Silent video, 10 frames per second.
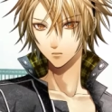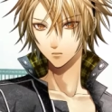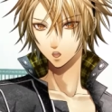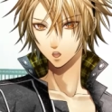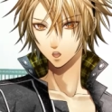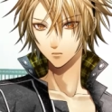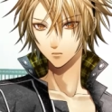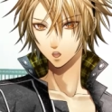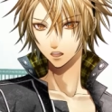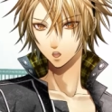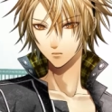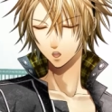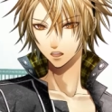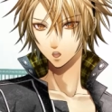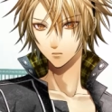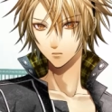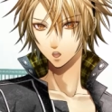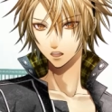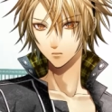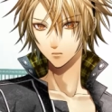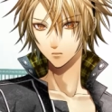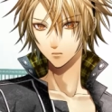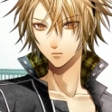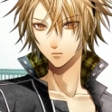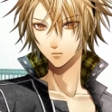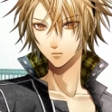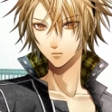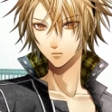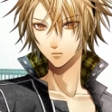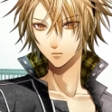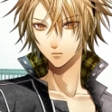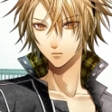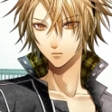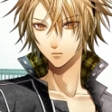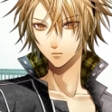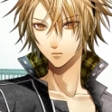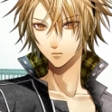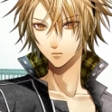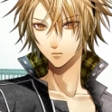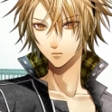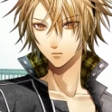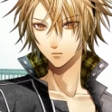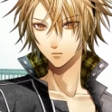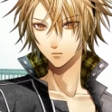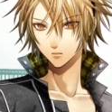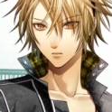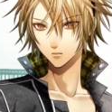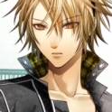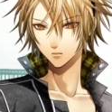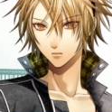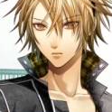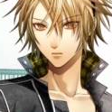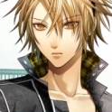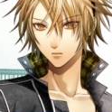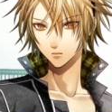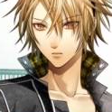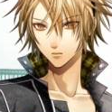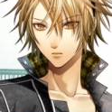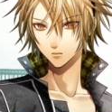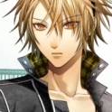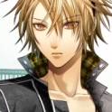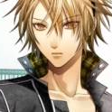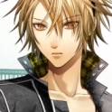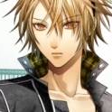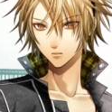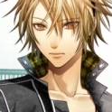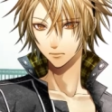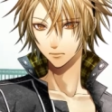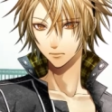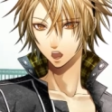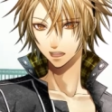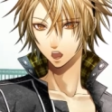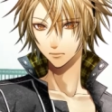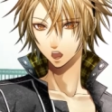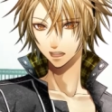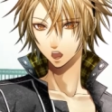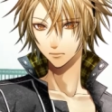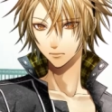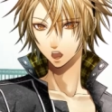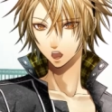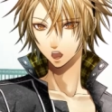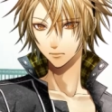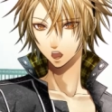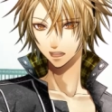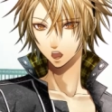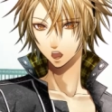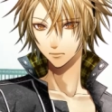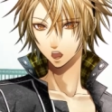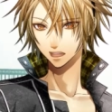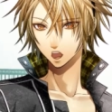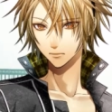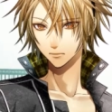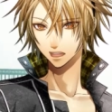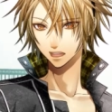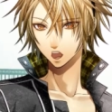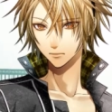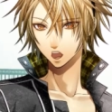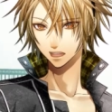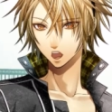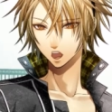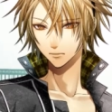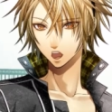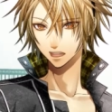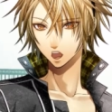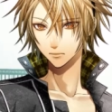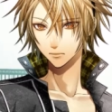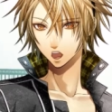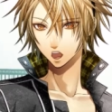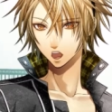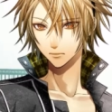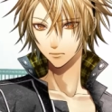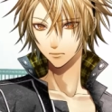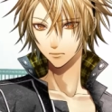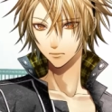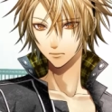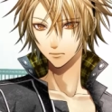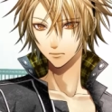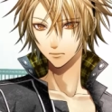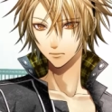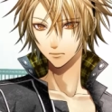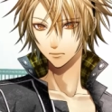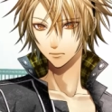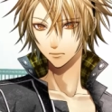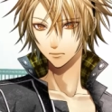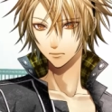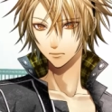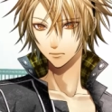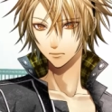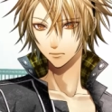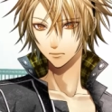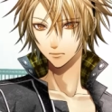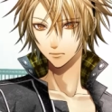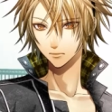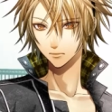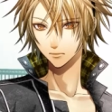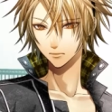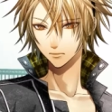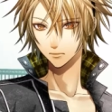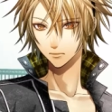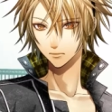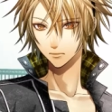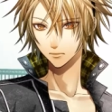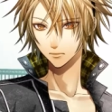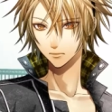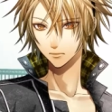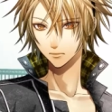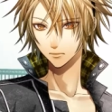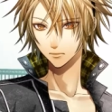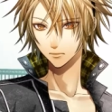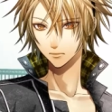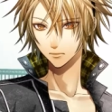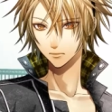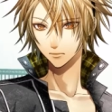your boredom. Do you want to take a shower? A shower? Wait, that means you can get out of here, Coda. Please let me stretch my legs. It would be best to take one. You didn't get to bathe yesterday, and you've got bedhead.